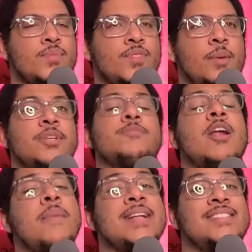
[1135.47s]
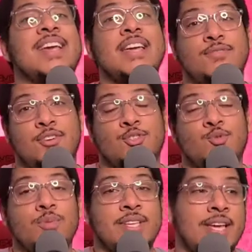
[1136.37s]
but Spider-Man saves her,
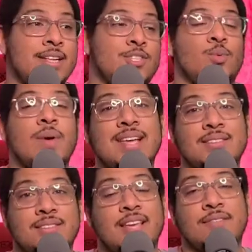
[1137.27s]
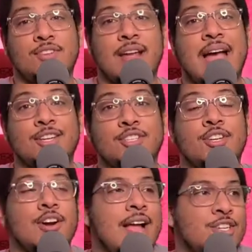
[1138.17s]
swoops in, swings, saves her, catches
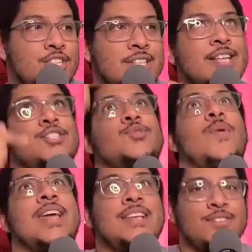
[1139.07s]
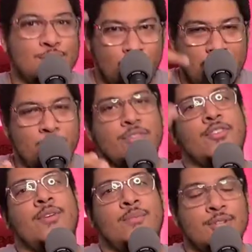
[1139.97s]
her, and just, like, swings away with
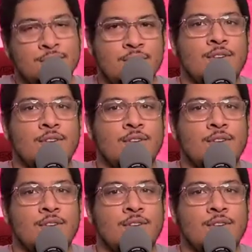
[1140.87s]
her and puts her on a